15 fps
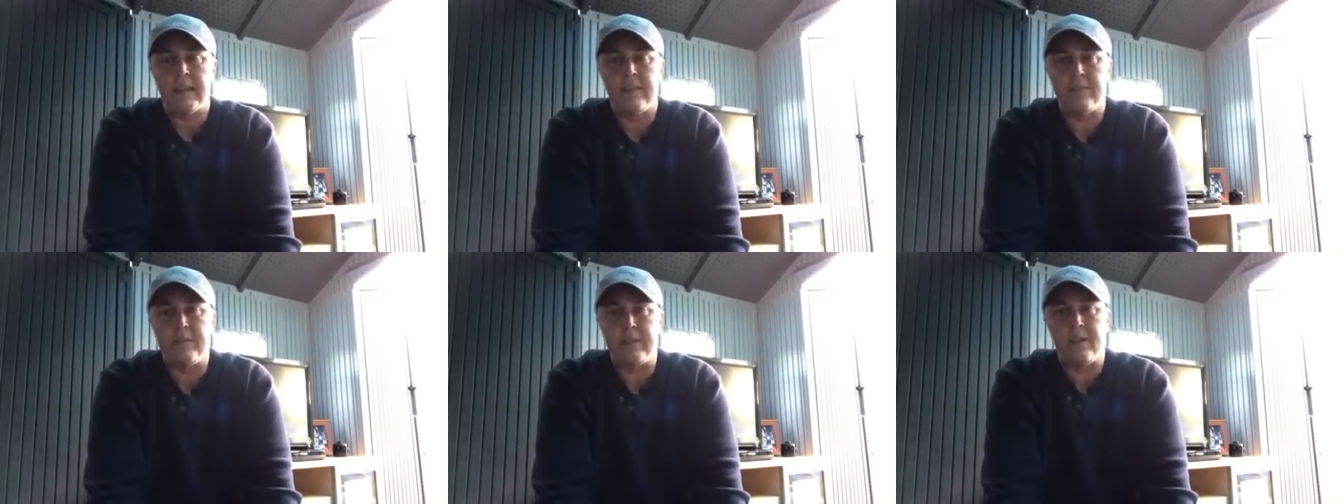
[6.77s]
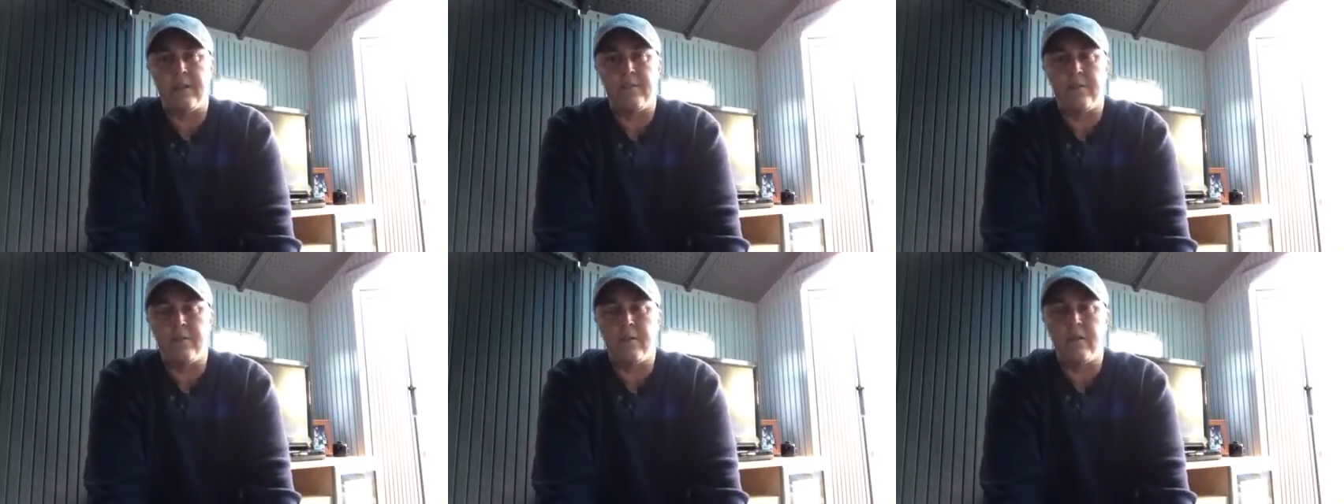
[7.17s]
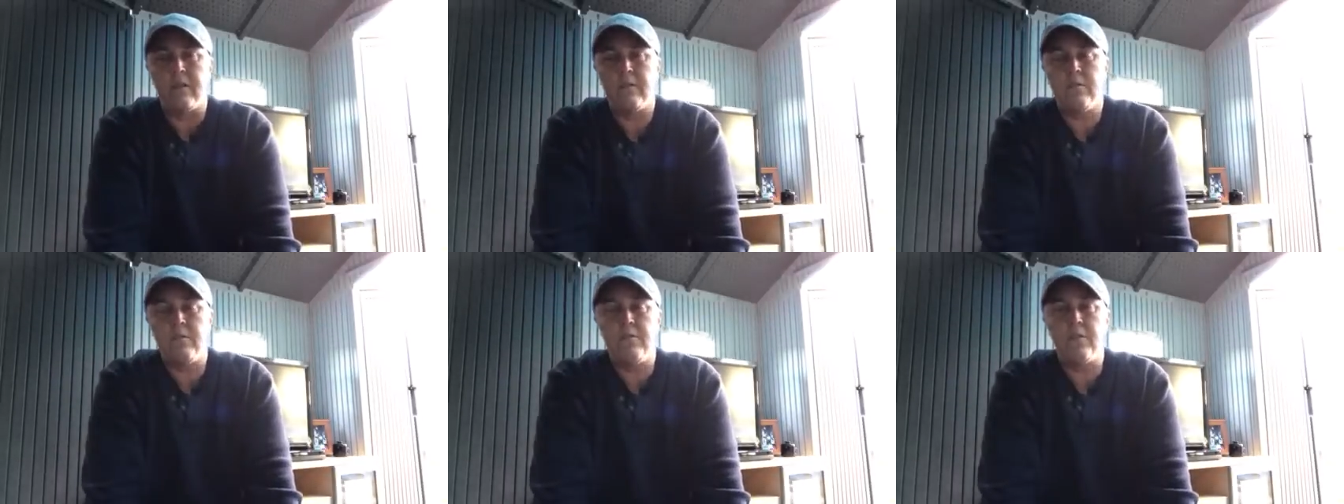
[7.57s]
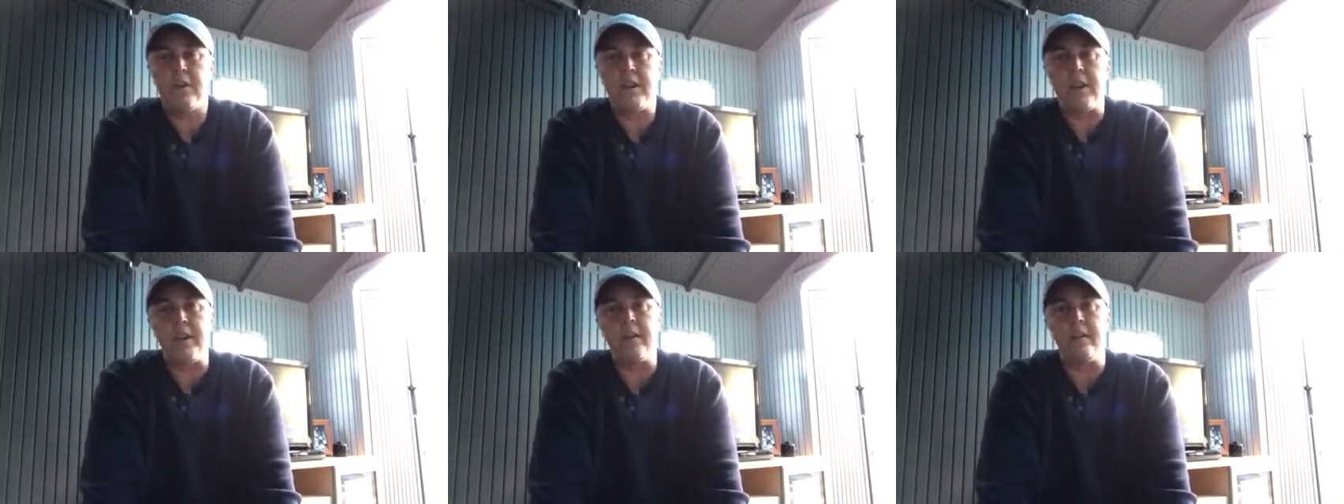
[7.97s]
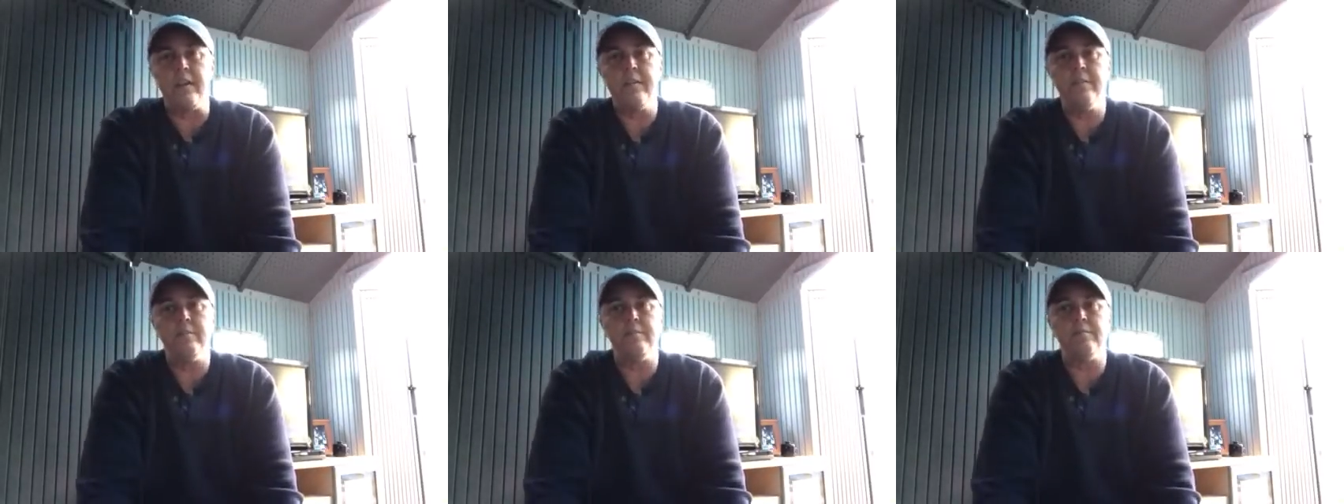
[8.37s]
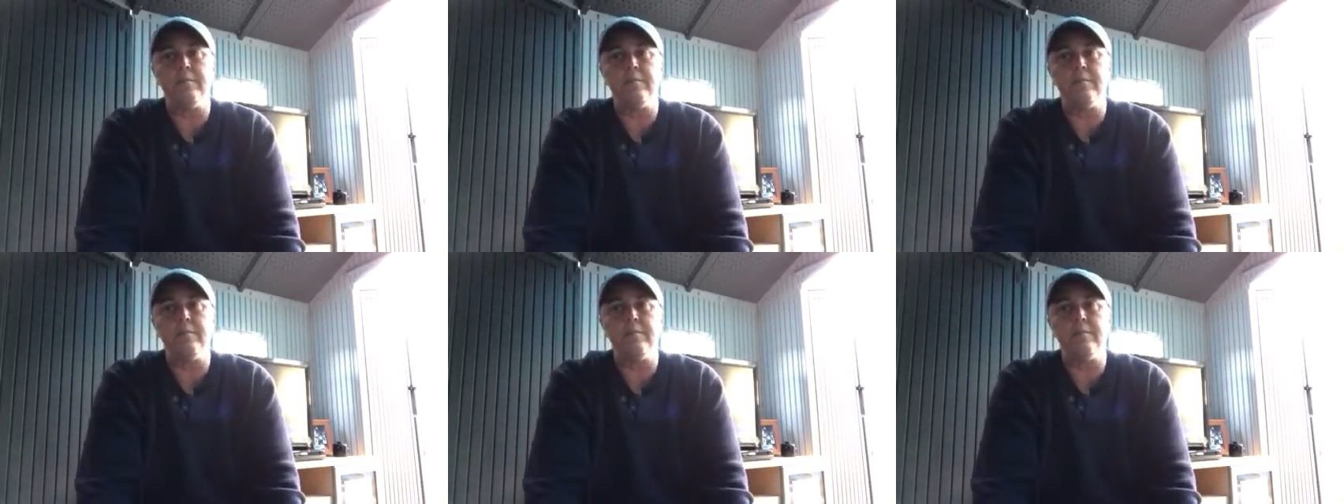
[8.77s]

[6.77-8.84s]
I've lived here for a little over a year,